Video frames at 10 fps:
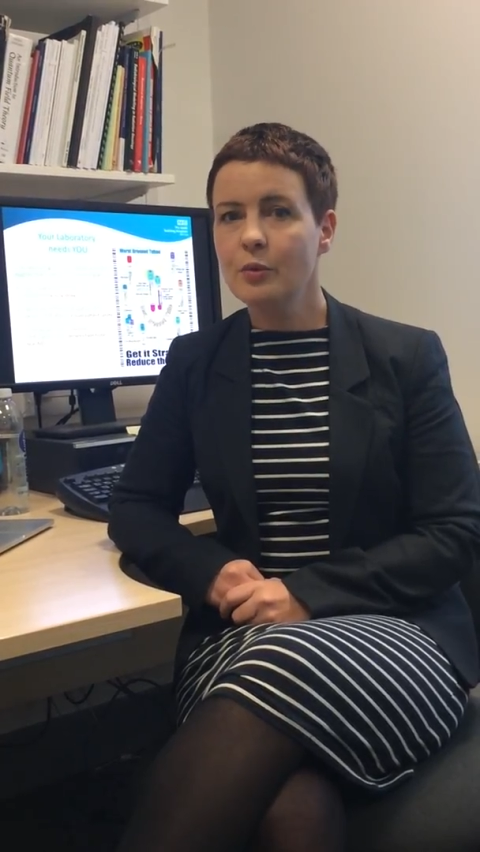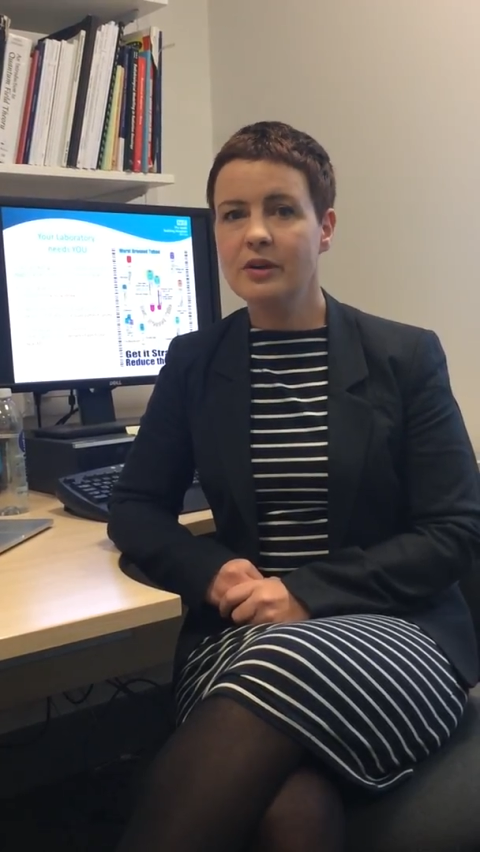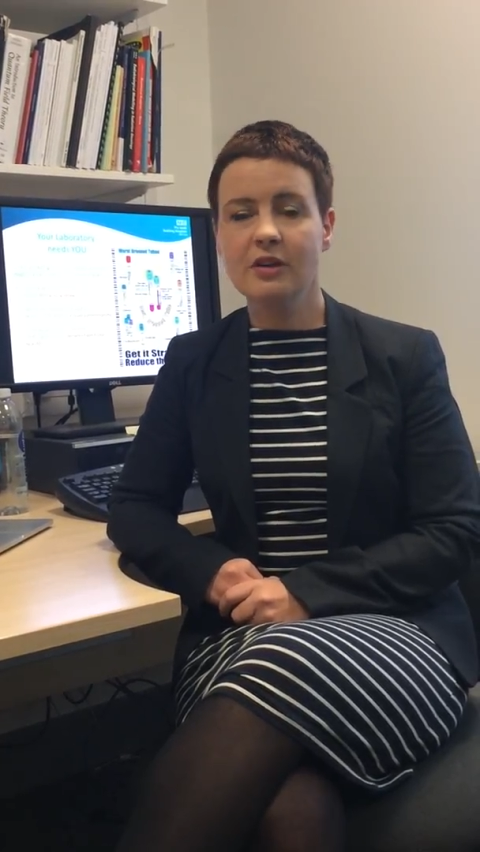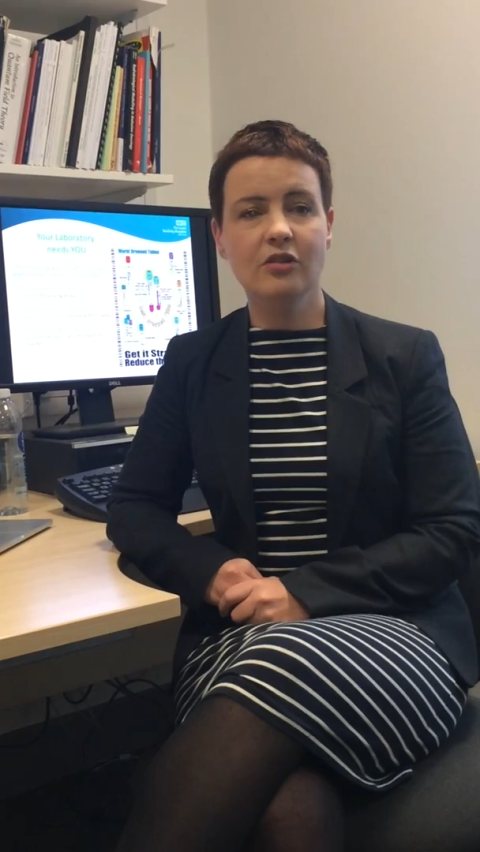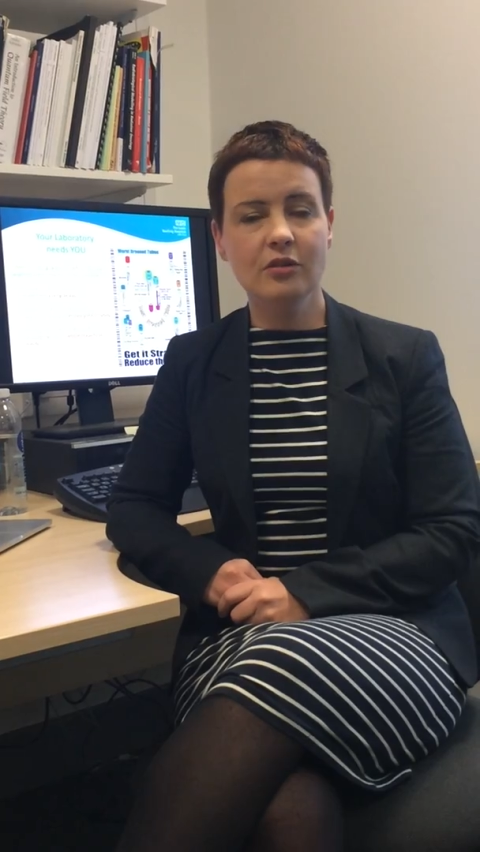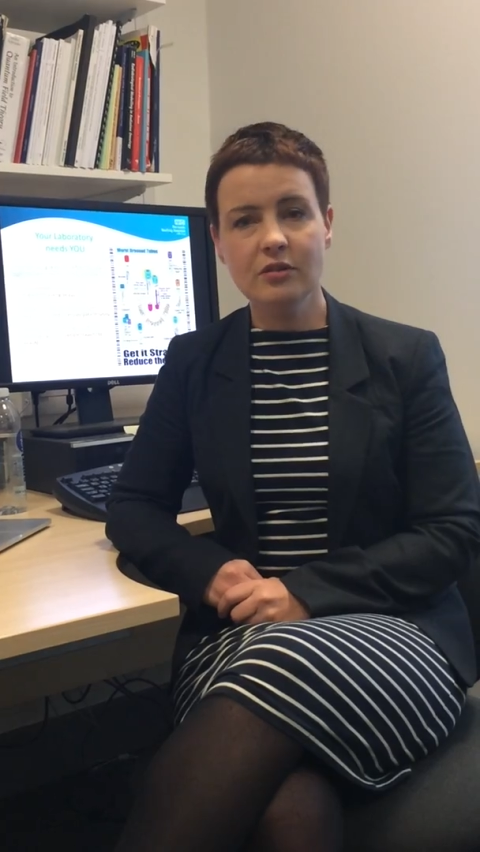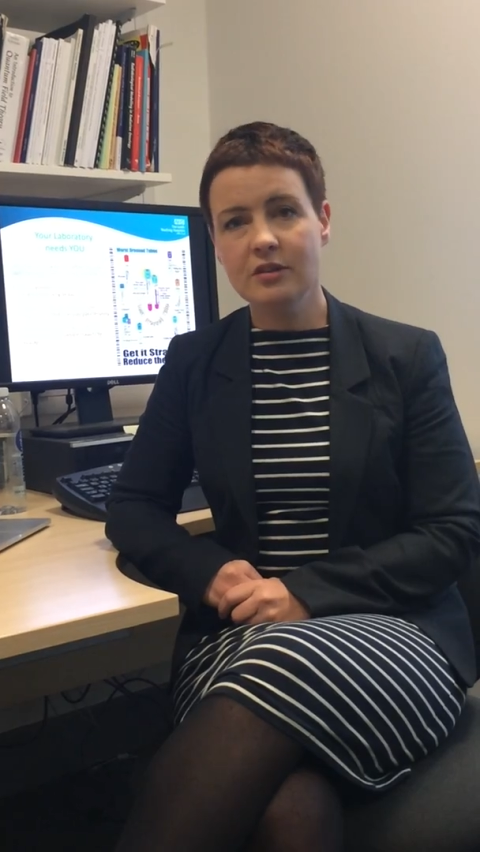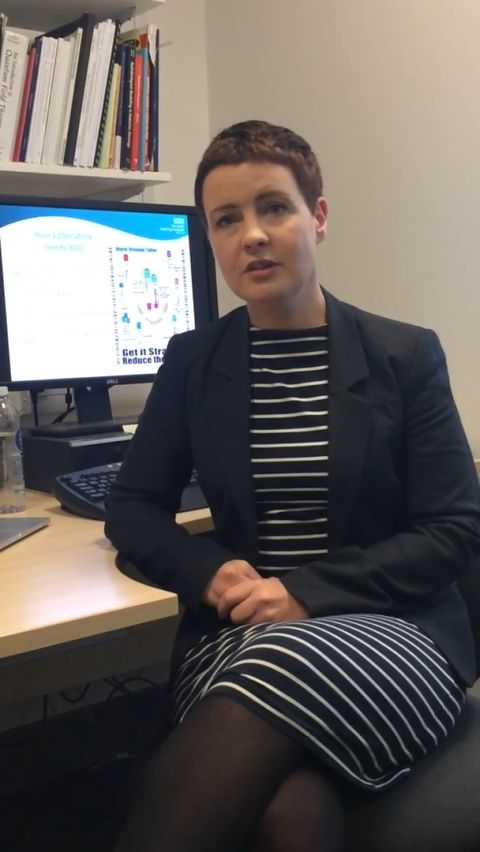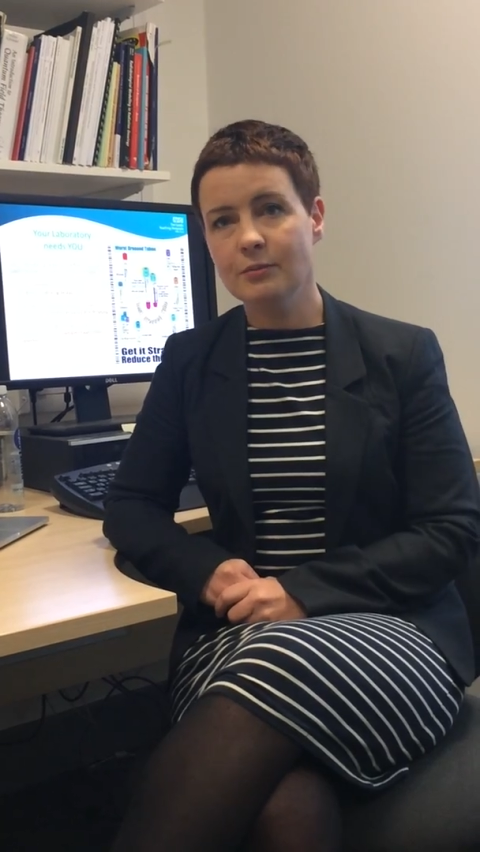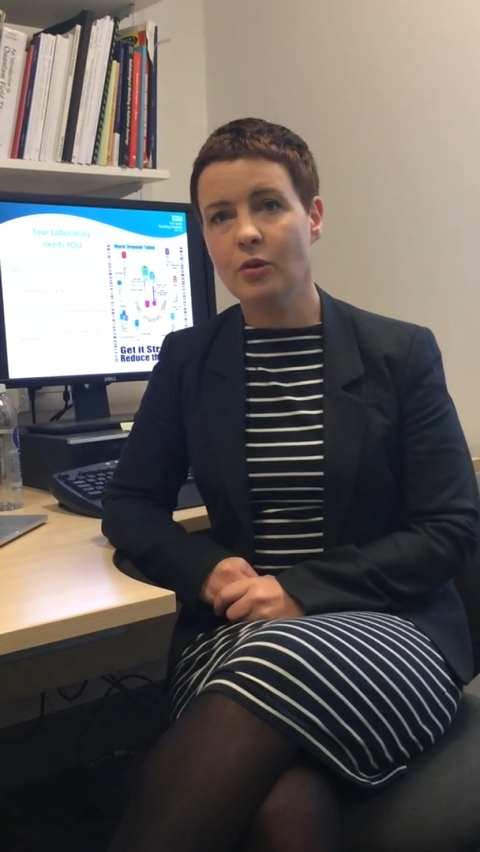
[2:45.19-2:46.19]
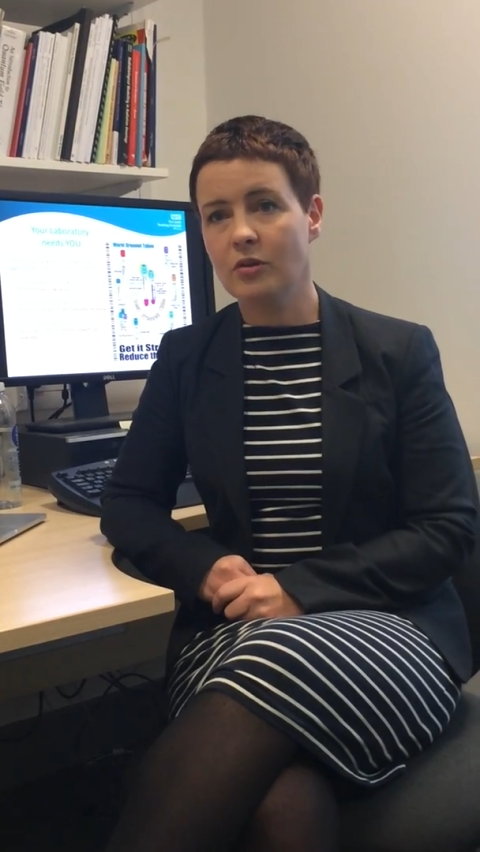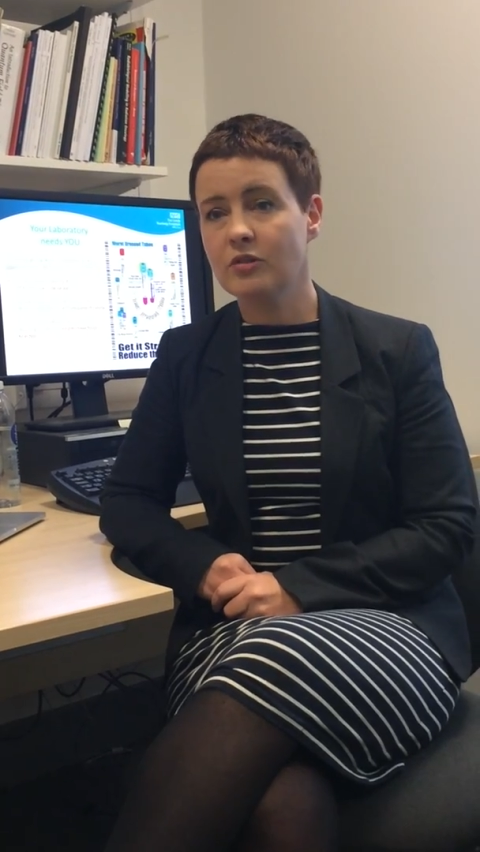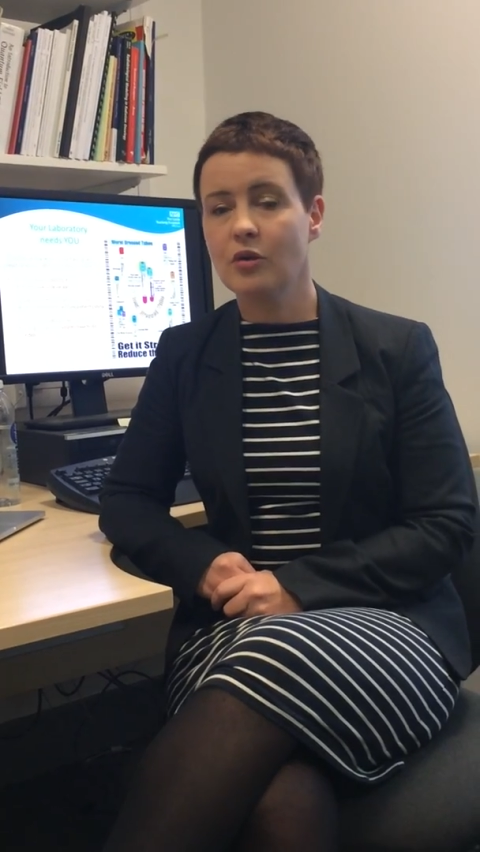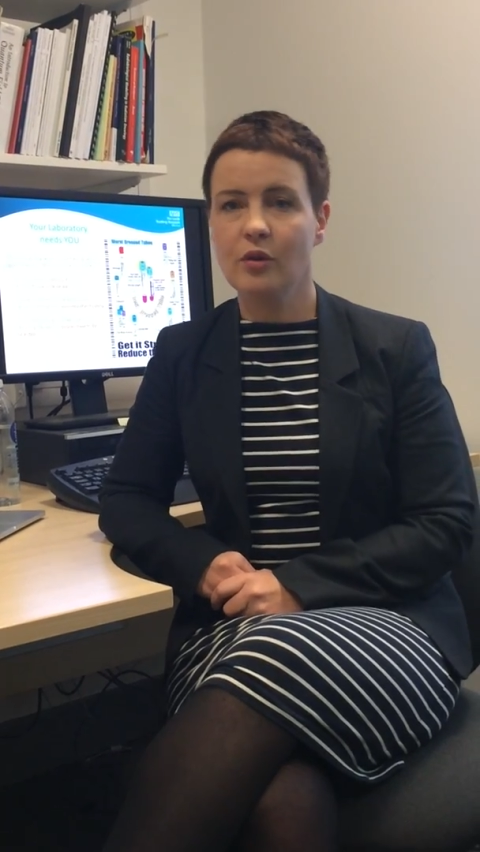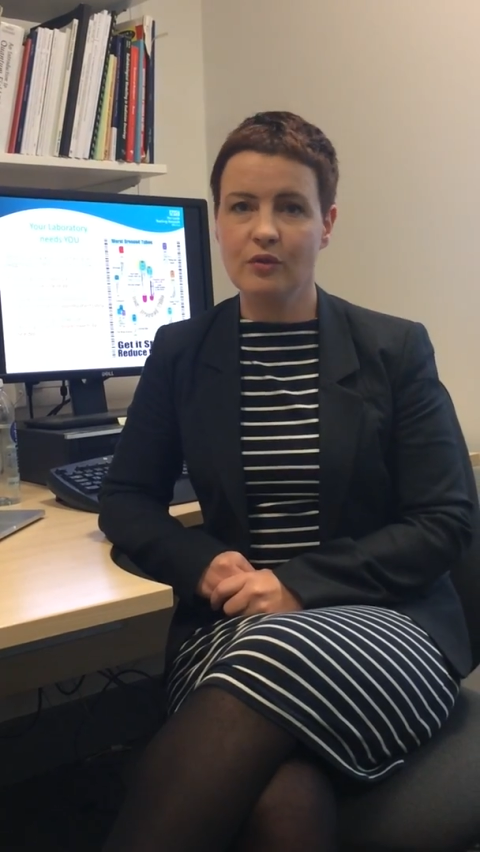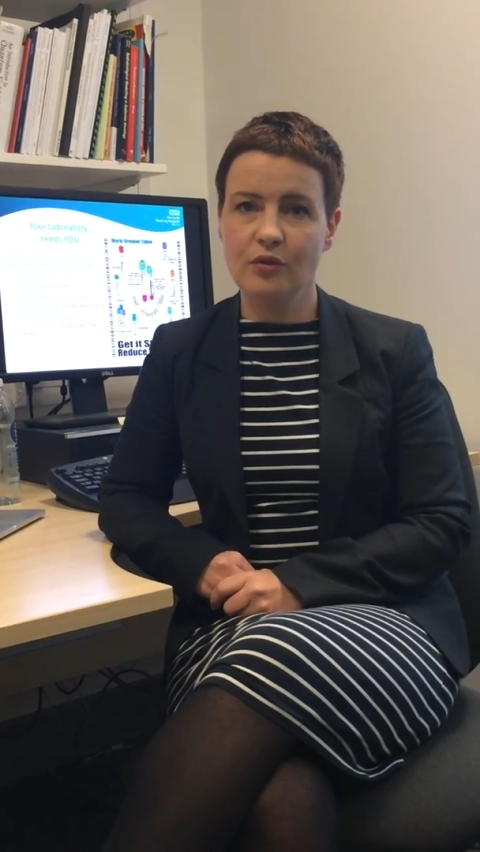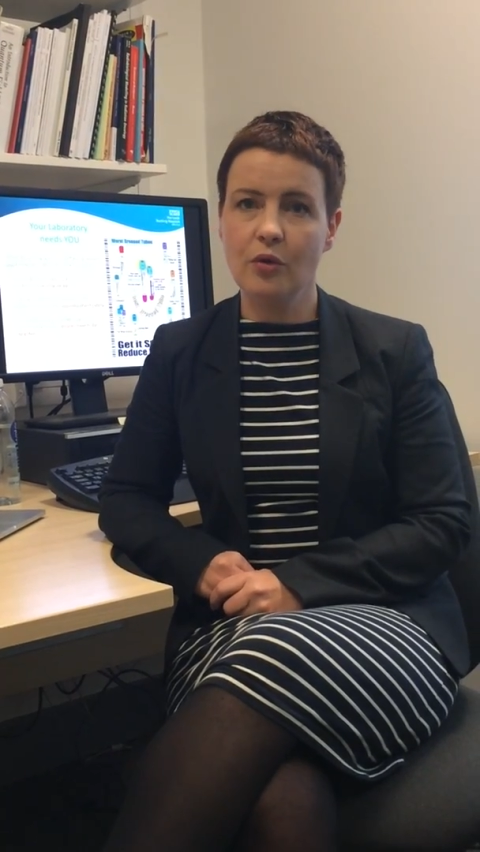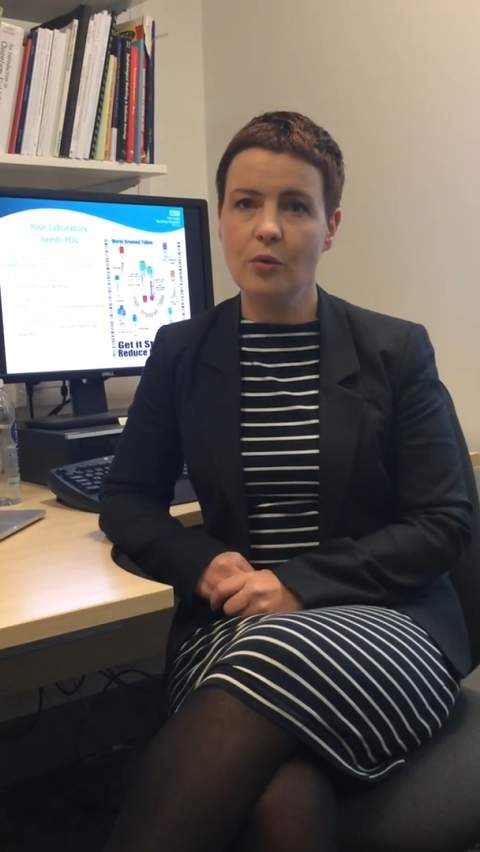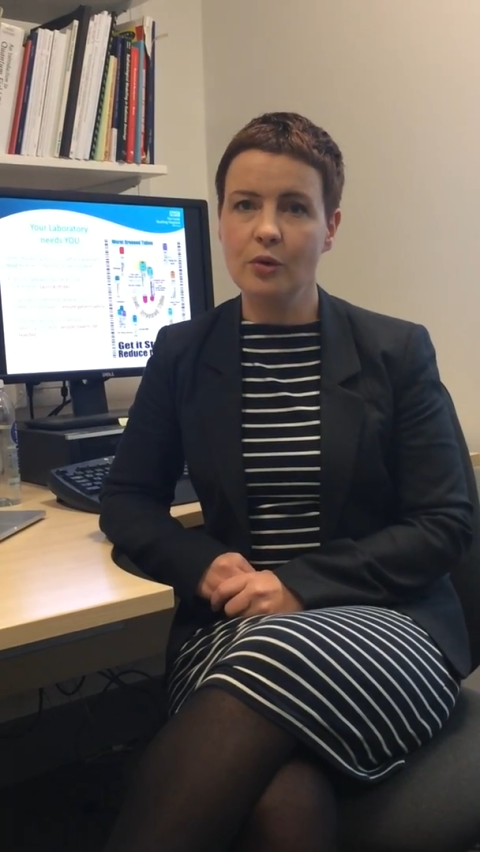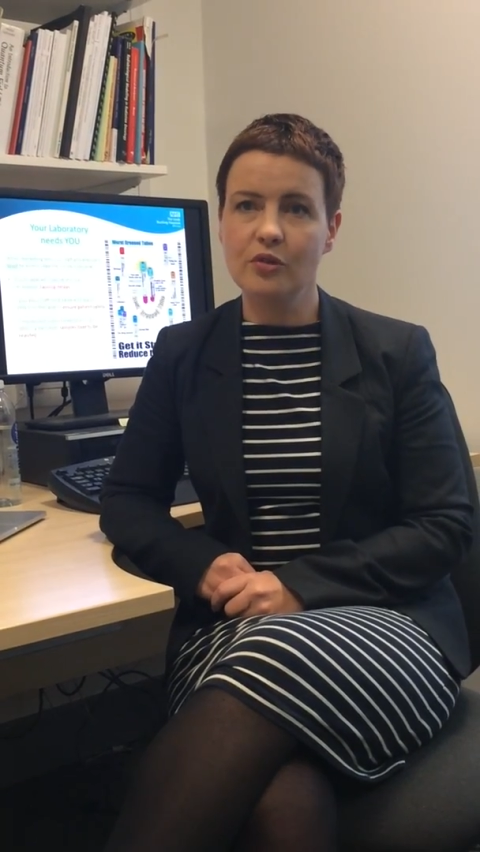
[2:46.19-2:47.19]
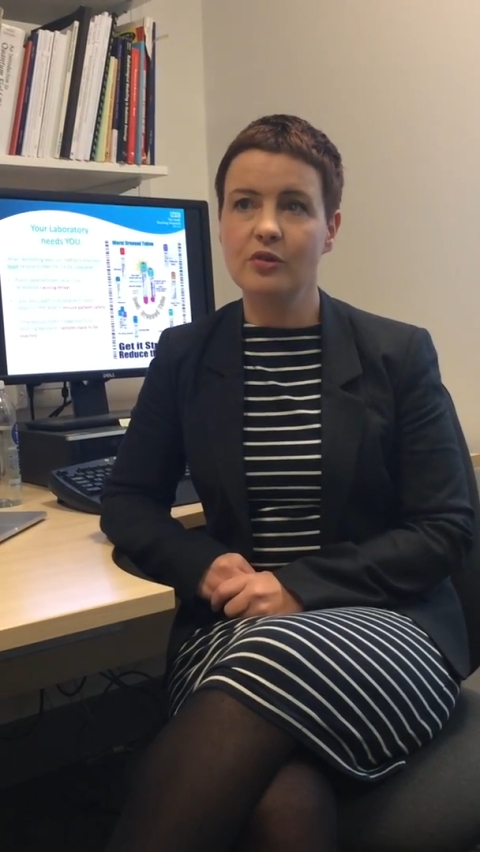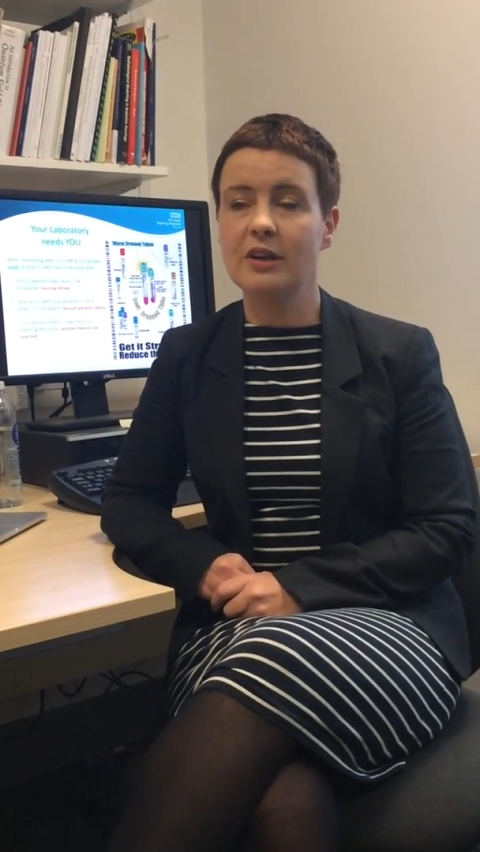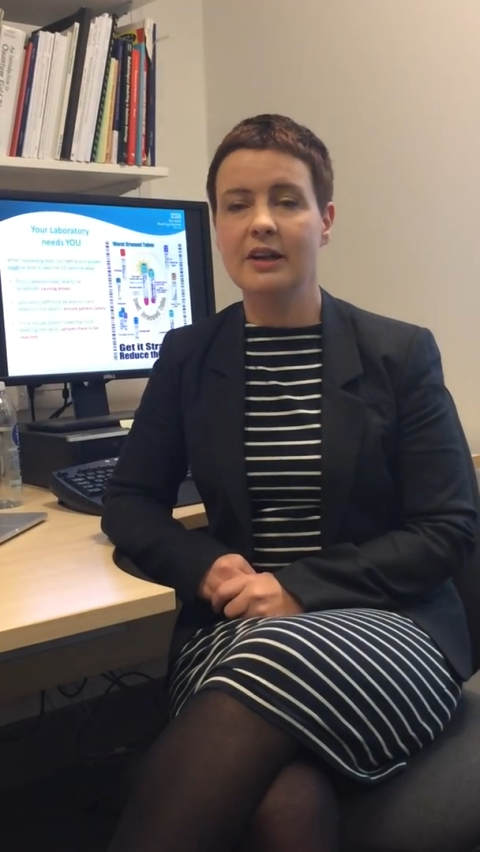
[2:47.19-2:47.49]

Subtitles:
we can use these models going forward to